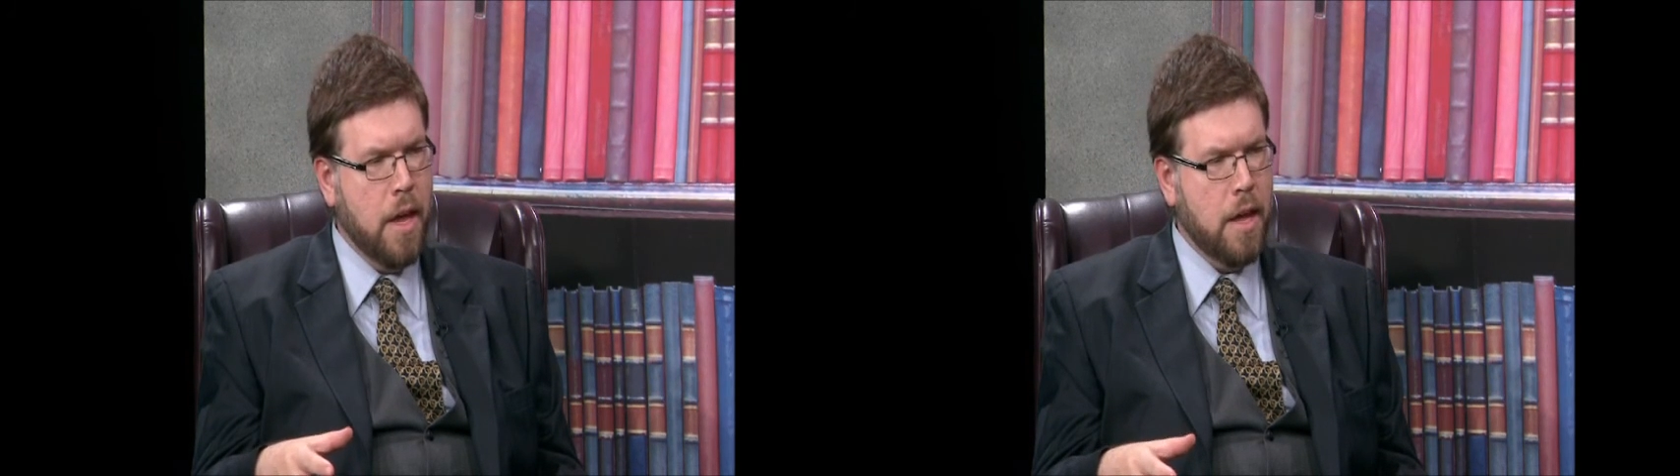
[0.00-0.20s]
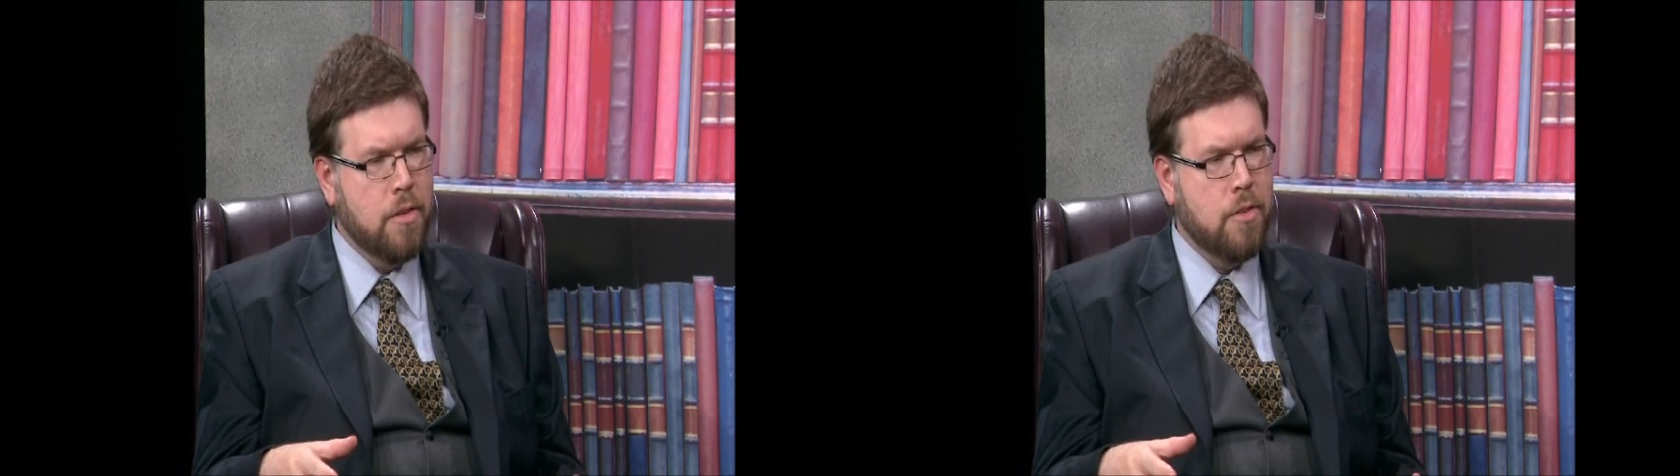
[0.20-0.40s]

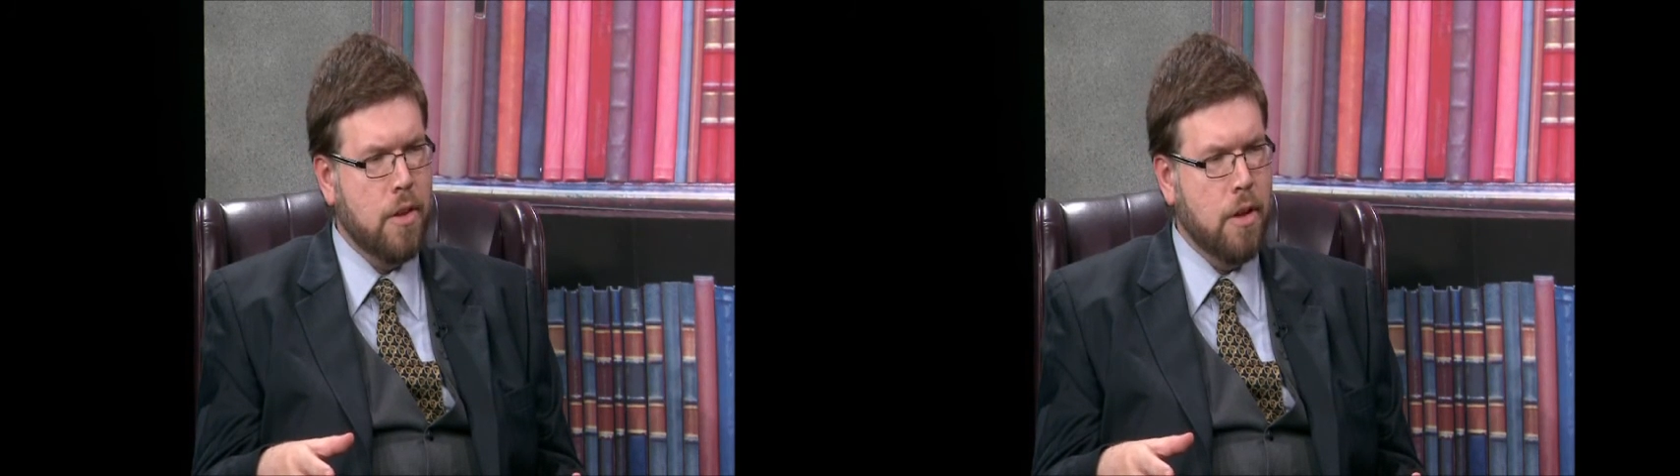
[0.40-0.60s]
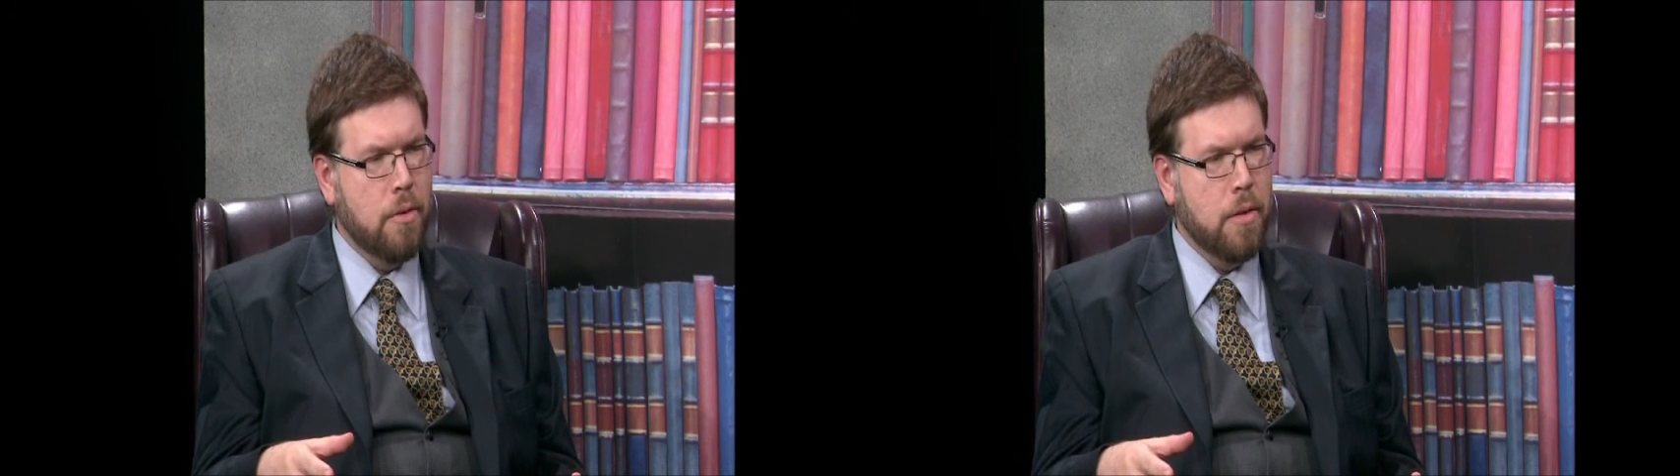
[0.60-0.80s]
And
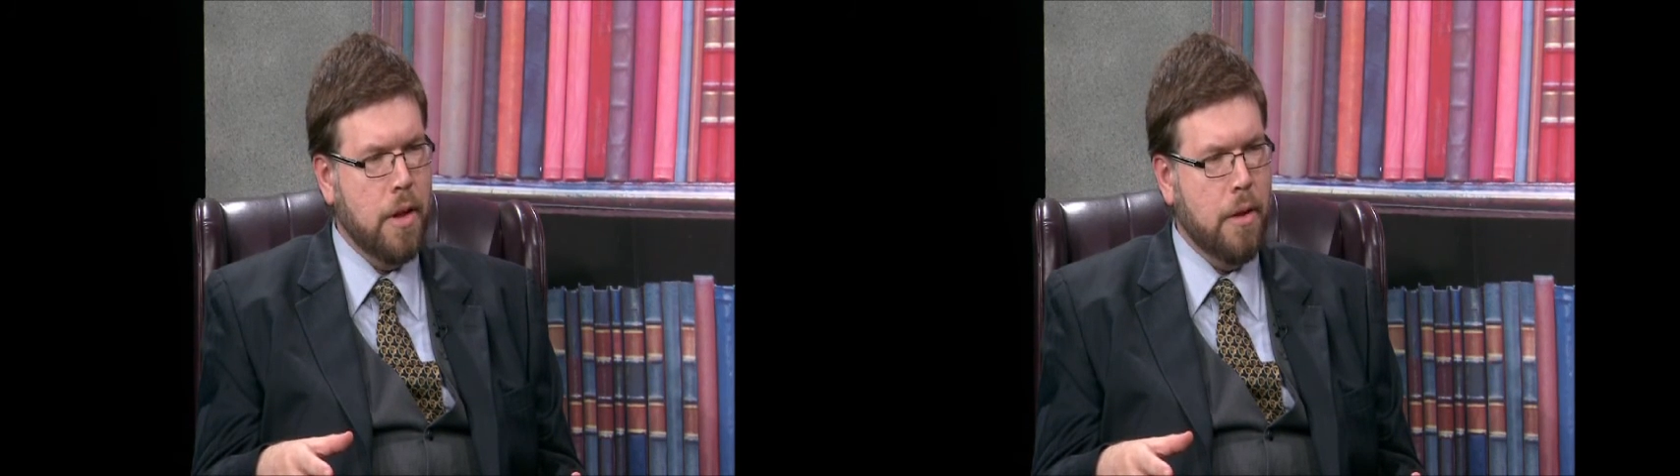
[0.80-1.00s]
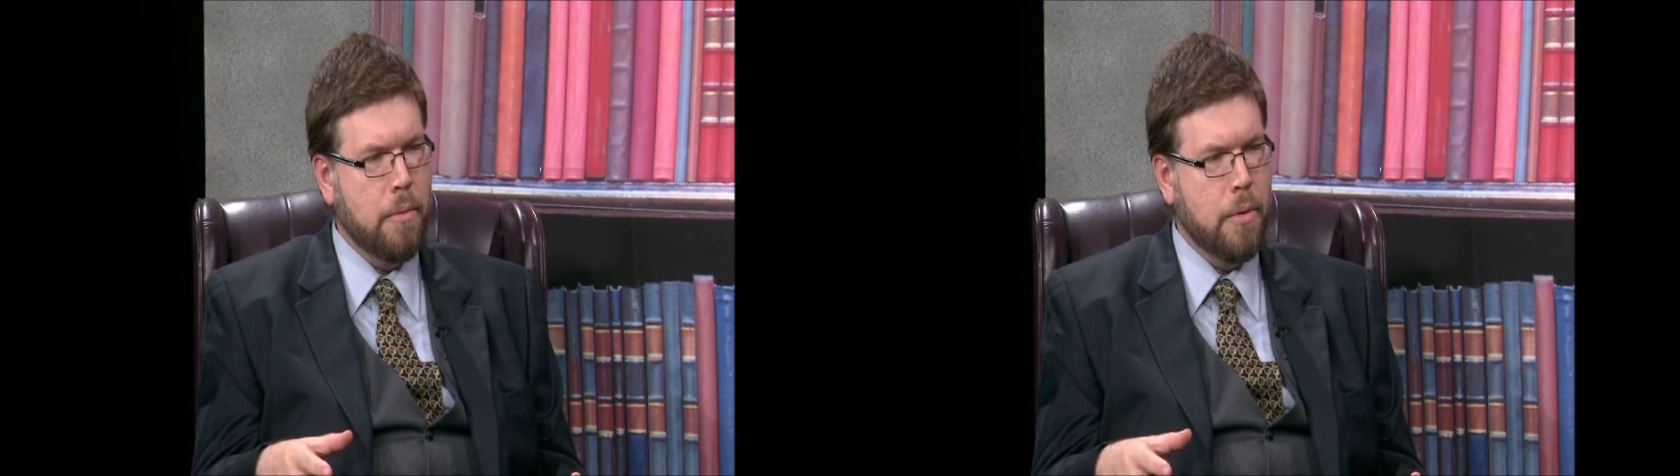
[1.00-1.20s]
so, you
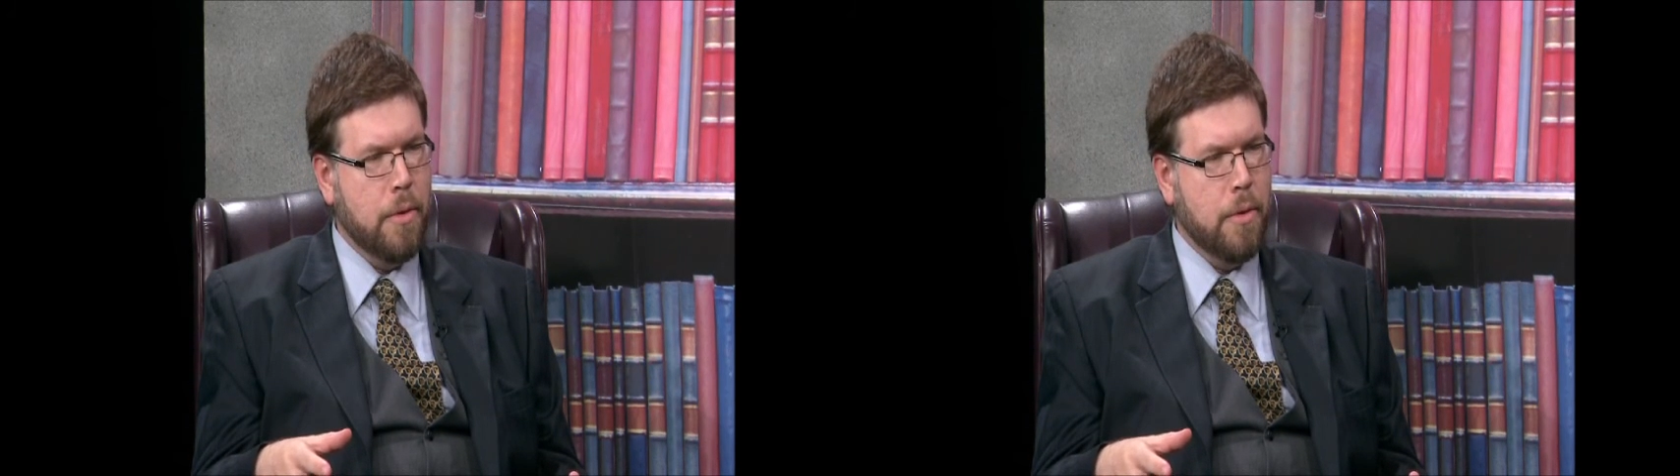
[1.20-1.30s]
know,